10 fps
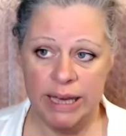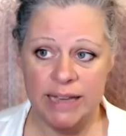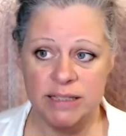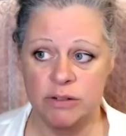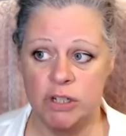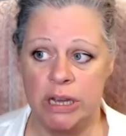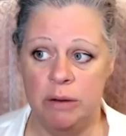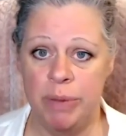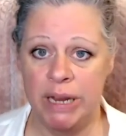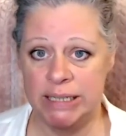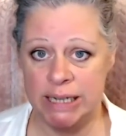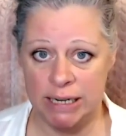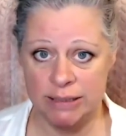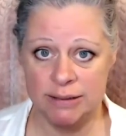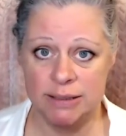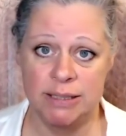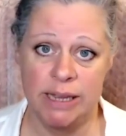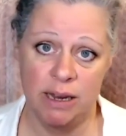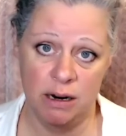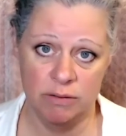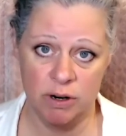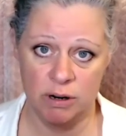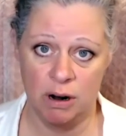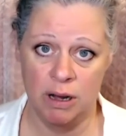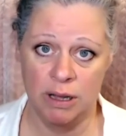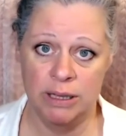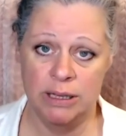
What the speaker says: as if she had picked us to take care of her dog